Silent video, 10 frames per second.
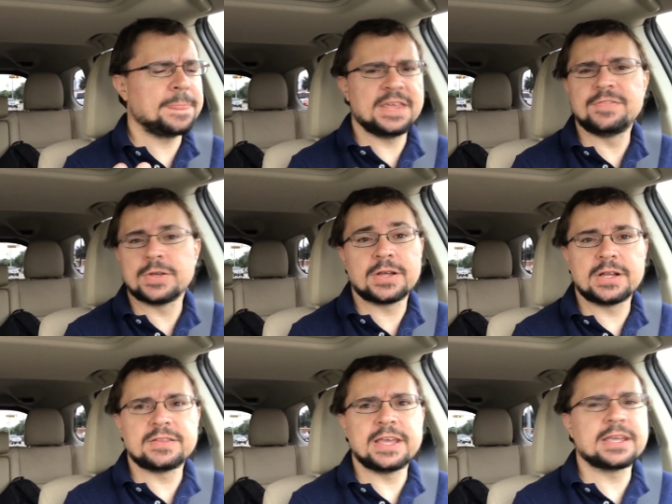If you're
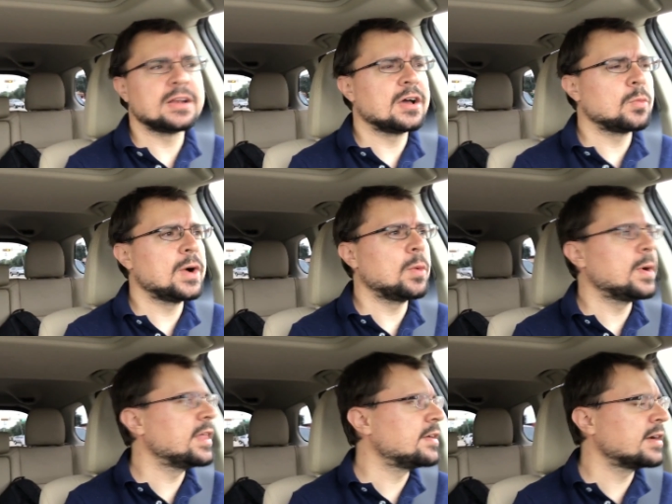gonna take it on wet
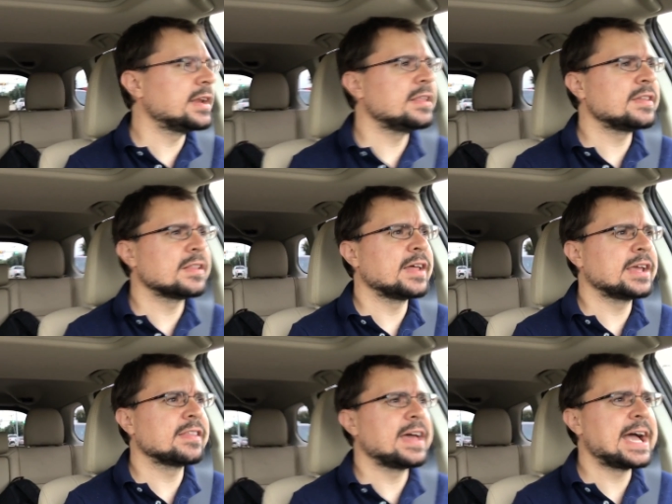weather, anything
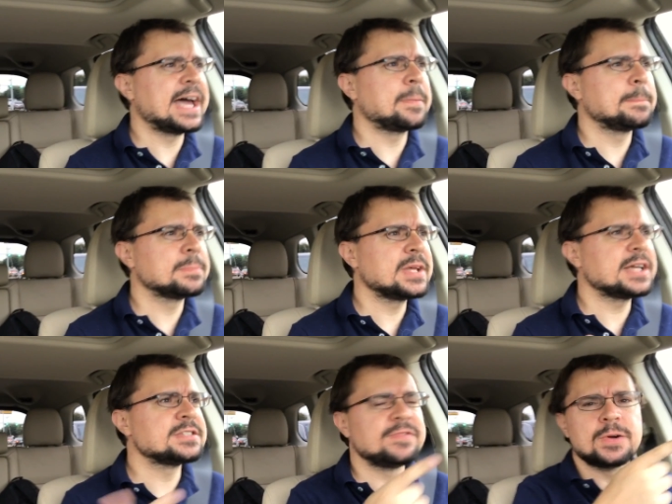like that,
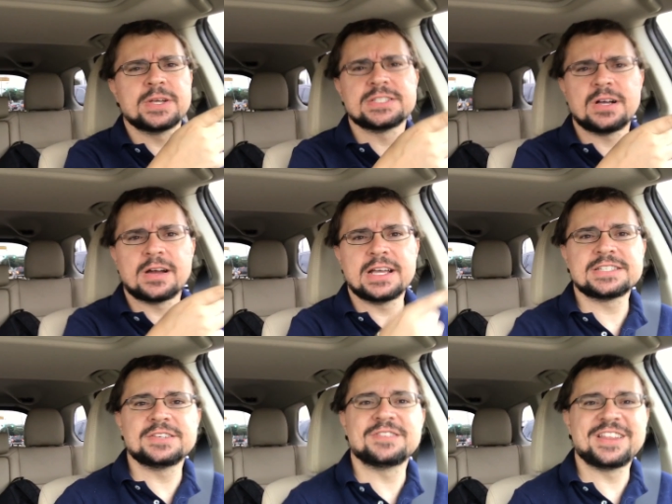That's a Focus
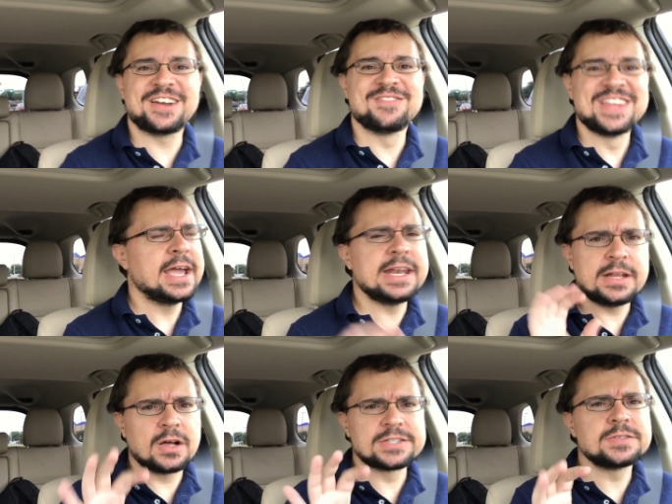RS over there. And
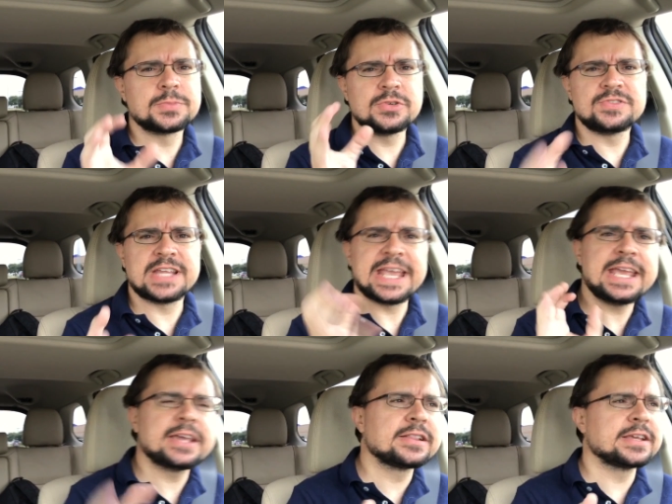it also improves the
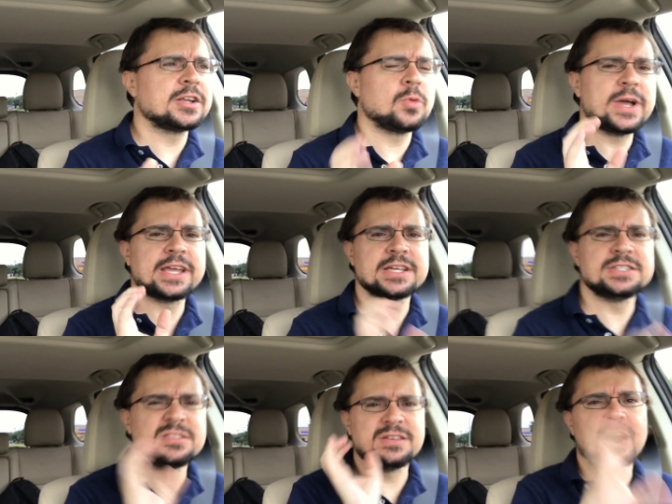handling in a way because
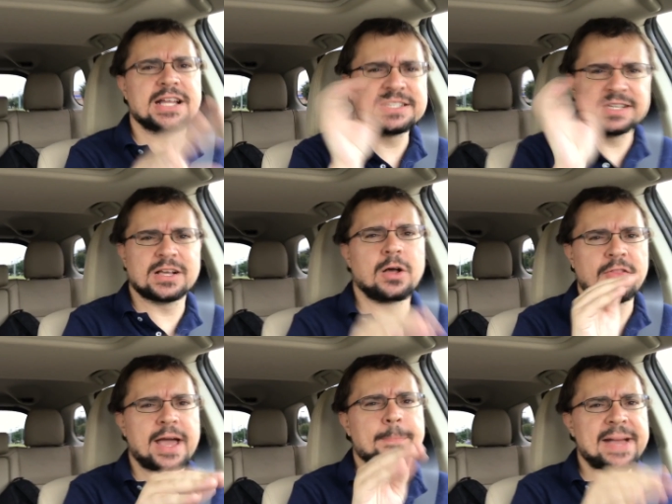you're not sending all
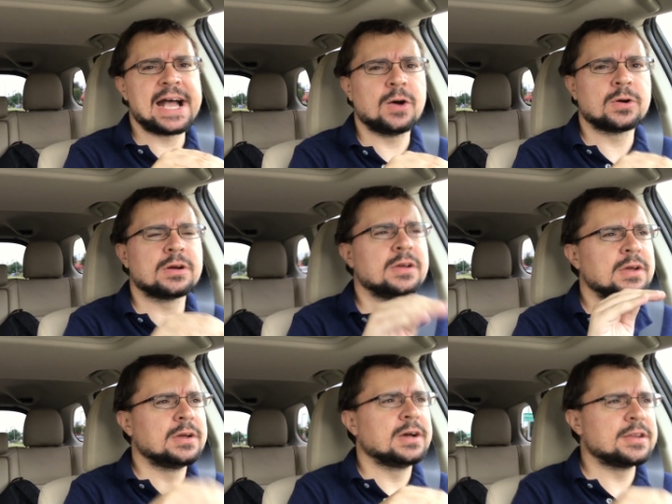that power
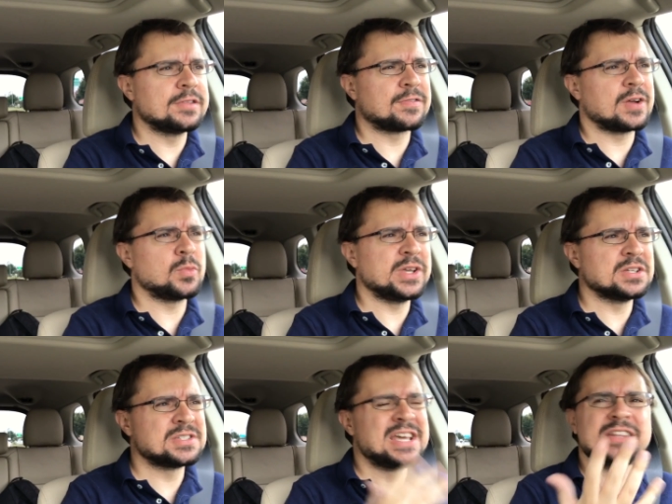to the front
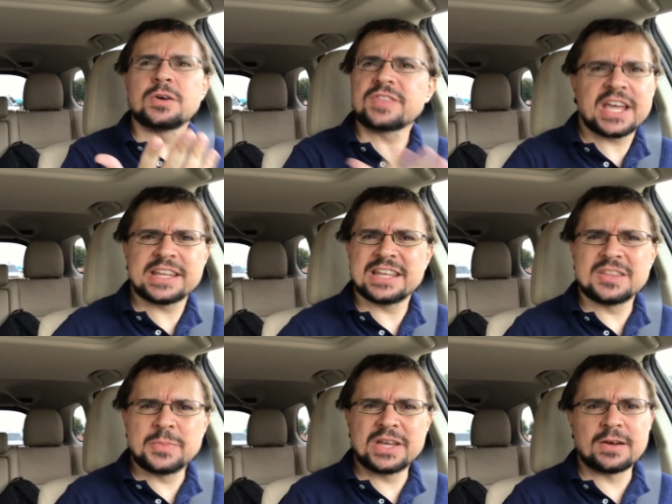wheels. Don't think I'd get
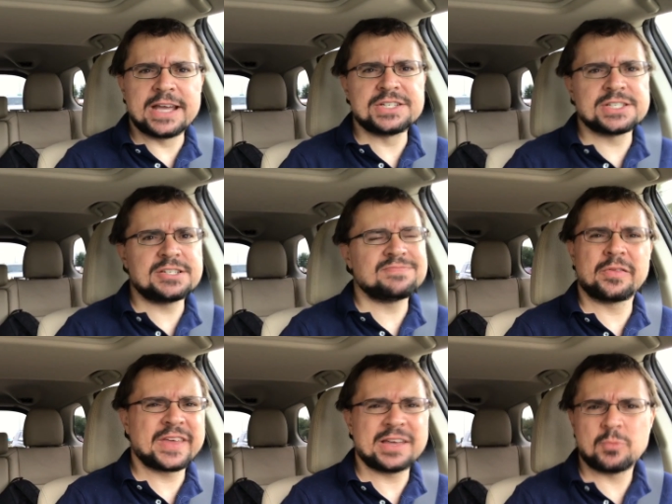the bigger engine. I
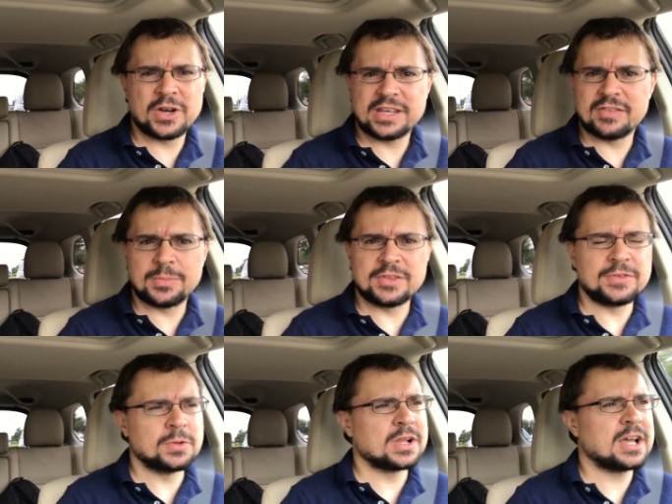don't think I'd want to give up the
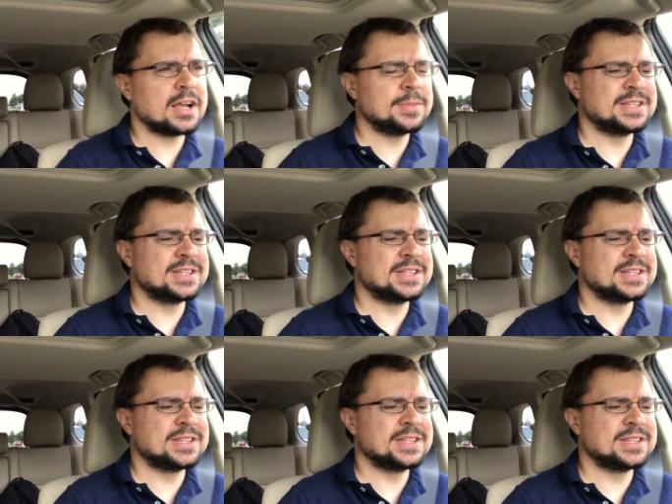fuel economy.